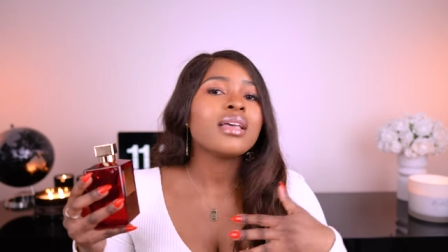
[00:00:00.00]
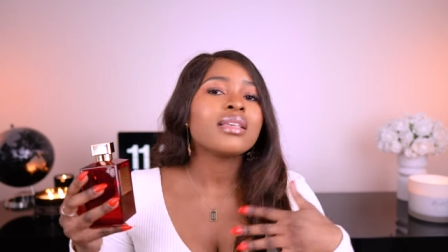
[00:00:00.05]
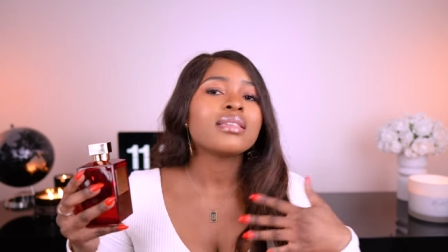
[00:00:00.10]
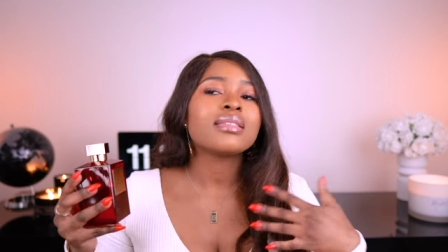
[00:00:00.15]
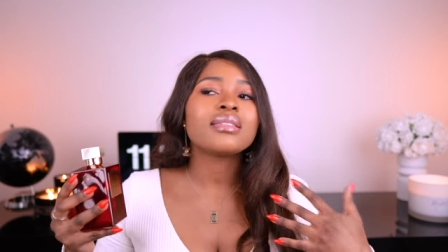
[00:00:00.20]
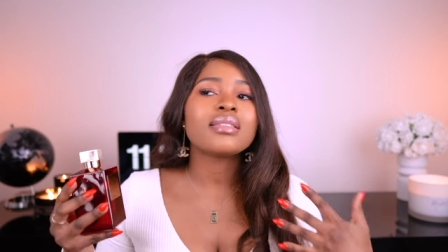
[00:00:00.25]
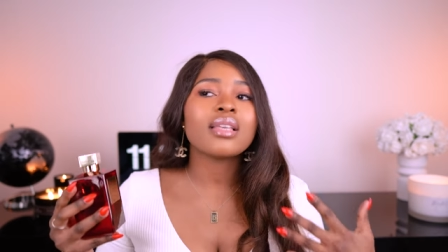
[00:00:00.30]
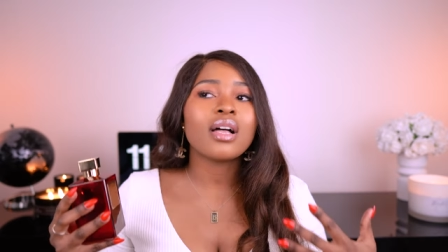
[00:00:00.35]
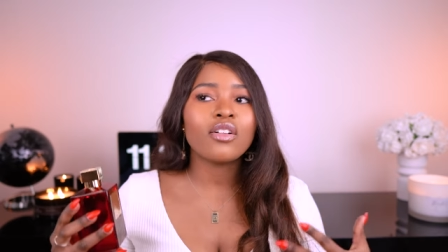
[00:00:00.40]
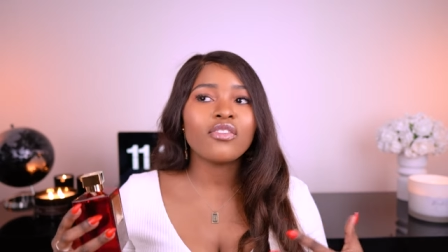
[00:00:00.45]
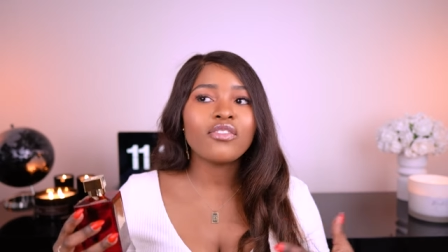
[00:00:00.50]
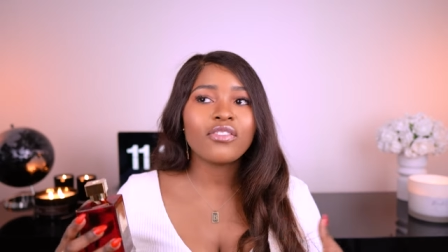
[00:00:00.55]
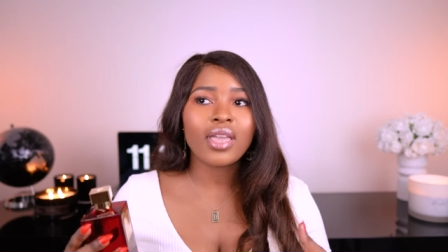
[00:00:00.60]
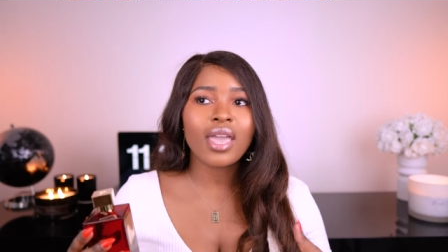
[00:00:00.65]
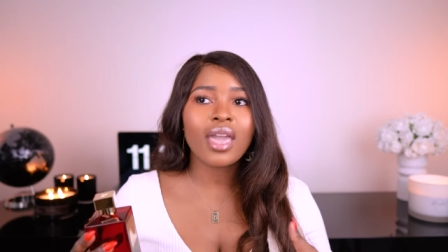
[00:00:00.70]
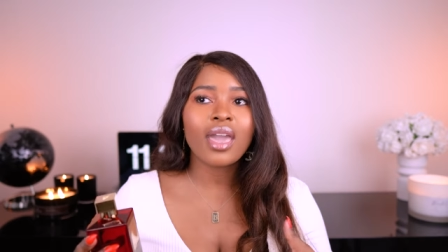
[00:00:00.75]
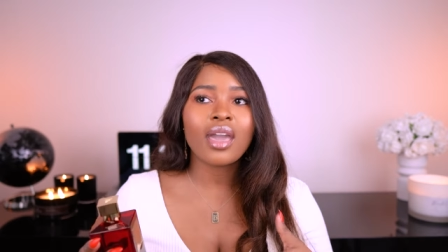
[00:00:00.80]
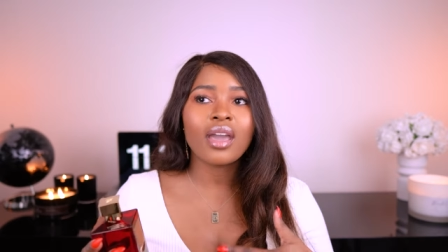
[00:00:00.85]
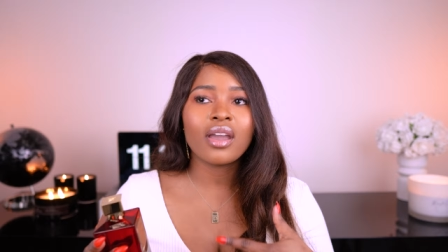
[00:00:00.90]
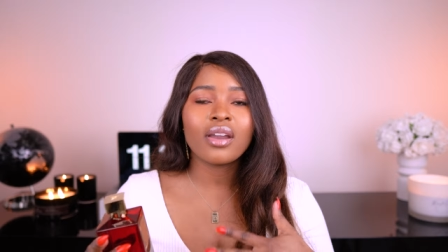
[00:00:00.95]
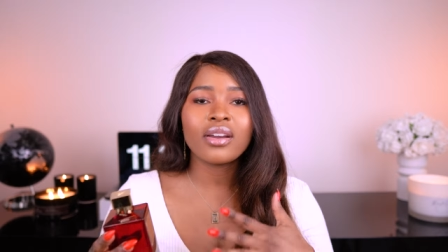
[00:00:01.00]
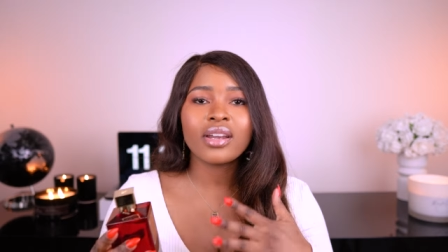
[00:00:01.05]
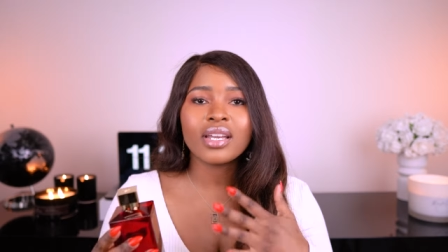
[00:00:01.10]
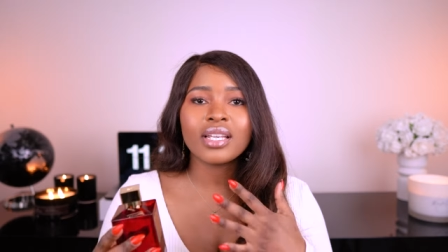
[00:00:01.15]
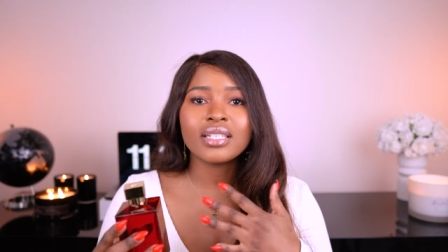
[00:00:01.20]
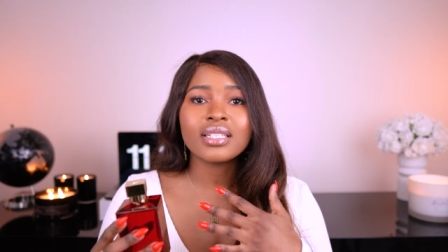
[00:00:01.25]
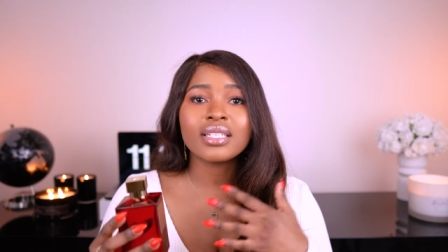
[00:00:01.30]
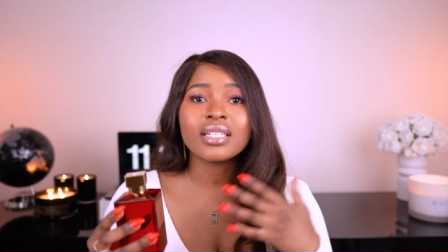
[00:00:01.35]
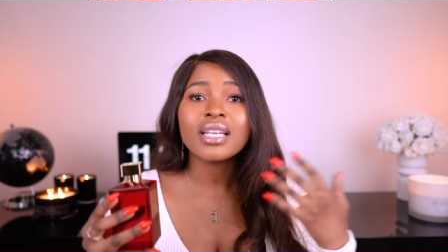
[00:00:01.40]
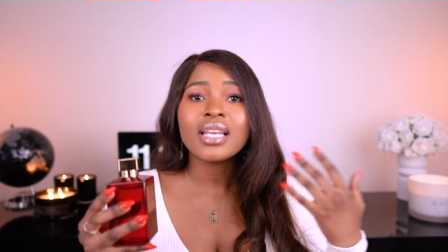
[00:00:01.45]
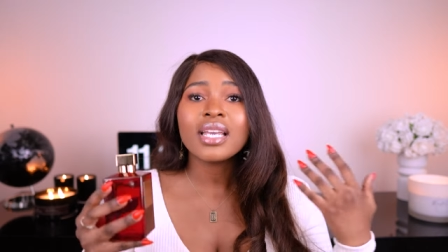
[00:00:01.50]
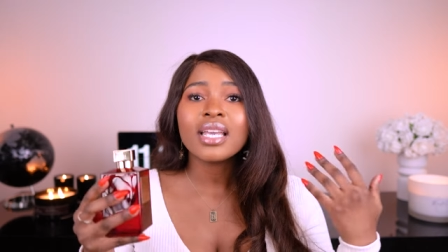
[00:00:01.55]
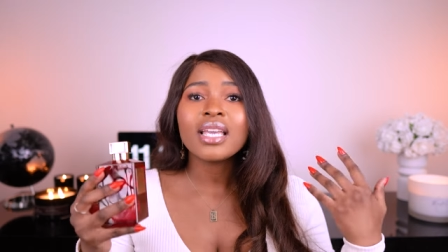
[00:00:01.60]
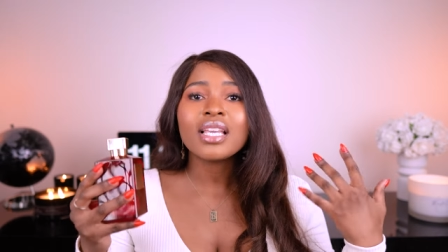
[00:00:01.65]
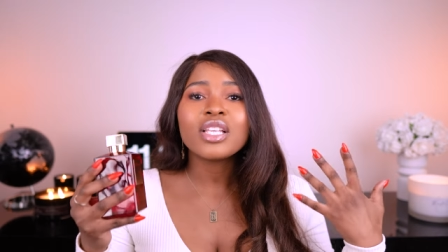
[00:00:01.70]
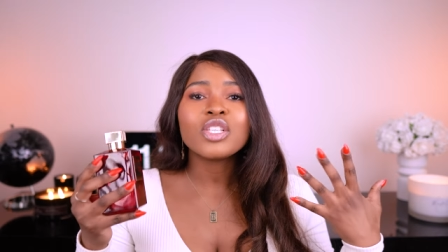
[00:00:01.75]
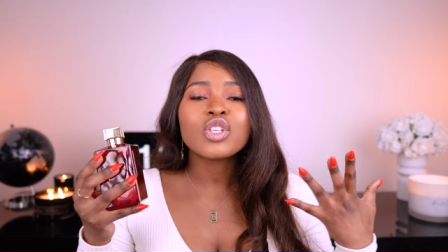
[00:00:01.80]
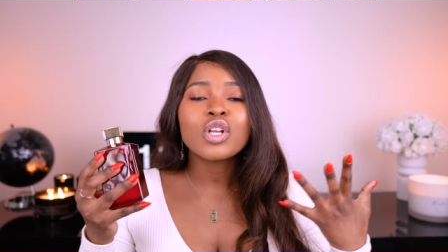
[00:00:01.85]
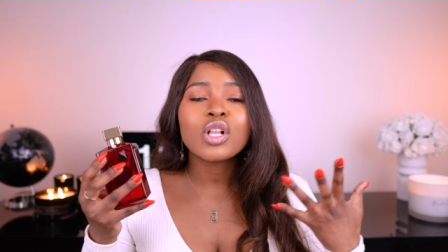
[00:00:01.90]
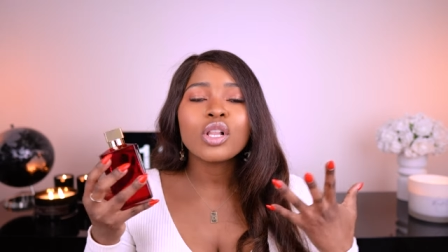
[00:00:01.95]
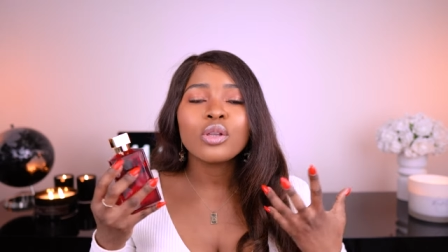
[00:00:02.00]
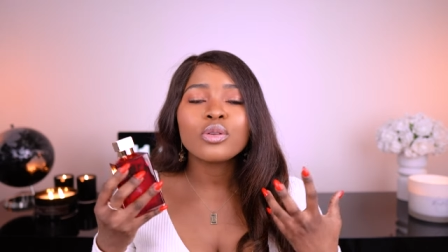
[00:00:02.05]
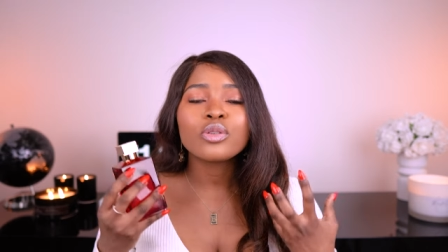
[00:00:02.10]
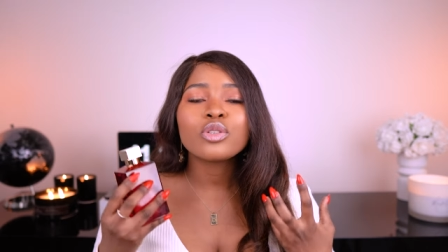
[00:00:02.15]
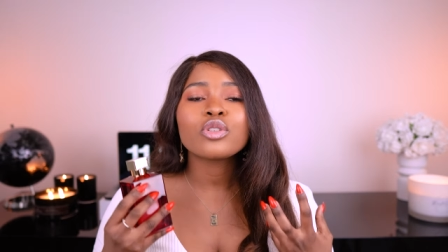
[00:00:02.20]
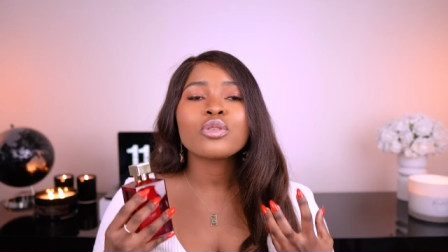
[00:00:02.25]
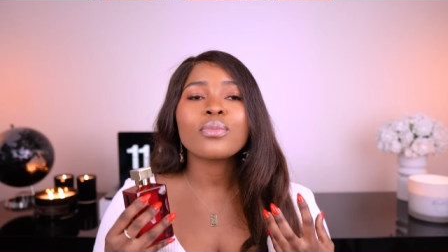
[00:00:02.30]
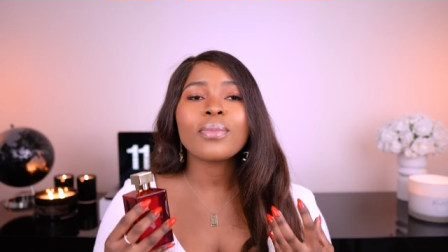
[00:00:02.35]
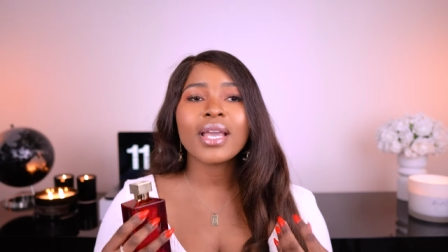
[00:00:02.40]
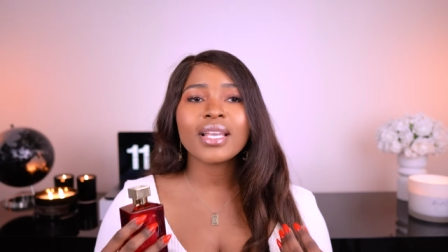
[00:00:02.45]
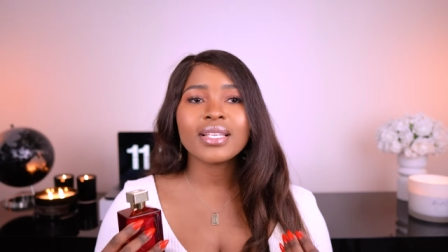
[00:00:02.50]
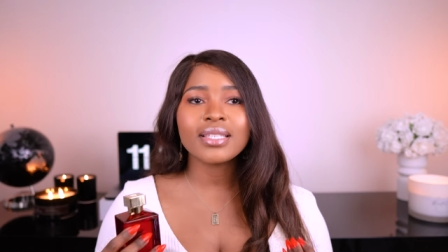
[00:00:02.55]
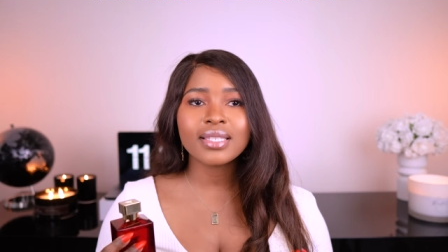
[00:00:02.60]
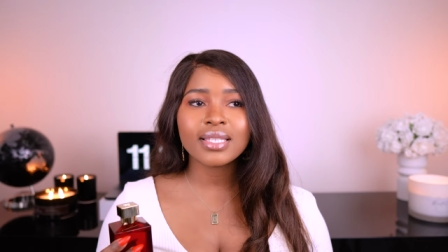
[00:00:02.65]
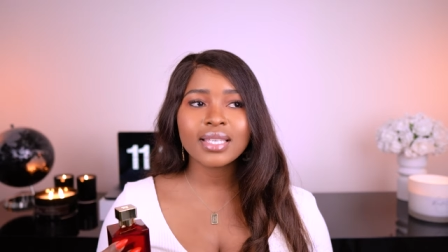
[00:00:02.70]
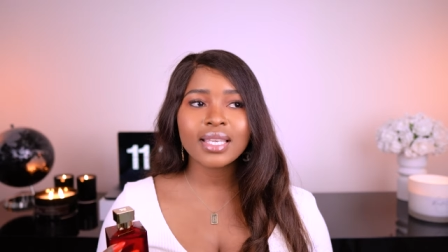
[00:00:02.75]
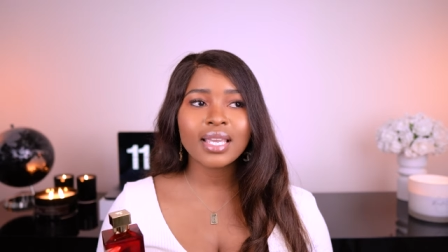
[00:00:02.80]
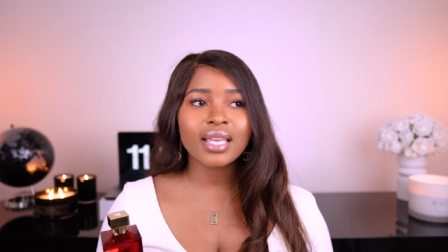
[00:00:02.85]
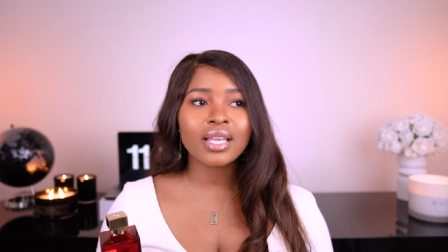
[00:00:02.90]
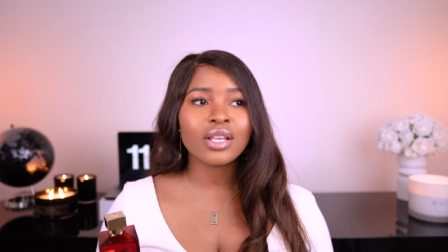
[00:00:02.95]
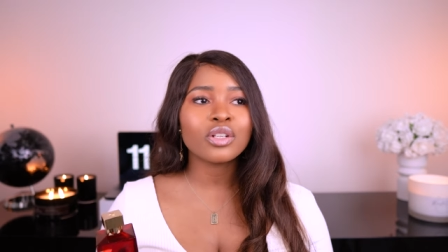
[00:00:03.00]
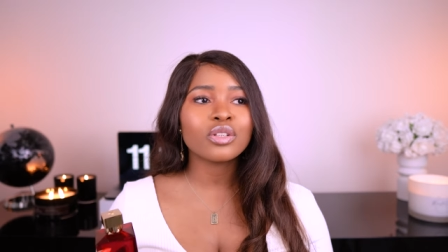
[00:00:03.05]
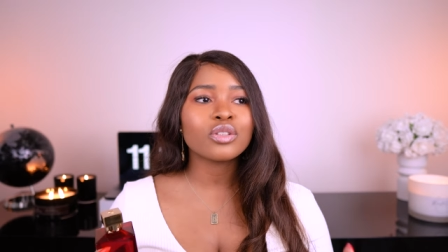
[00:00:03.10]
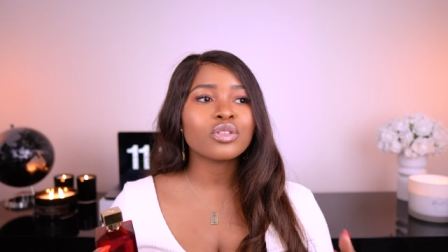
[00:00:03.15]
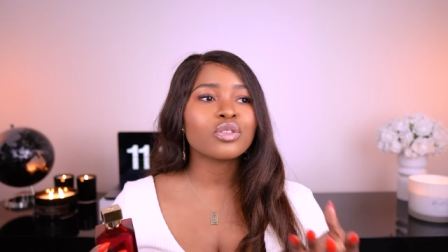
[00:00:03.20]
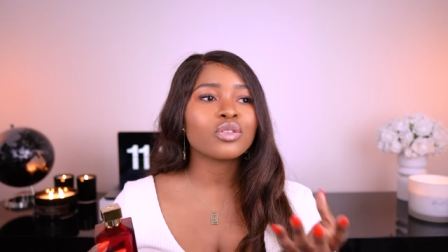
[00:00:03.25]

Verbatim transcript: self-care and it's close to my skin.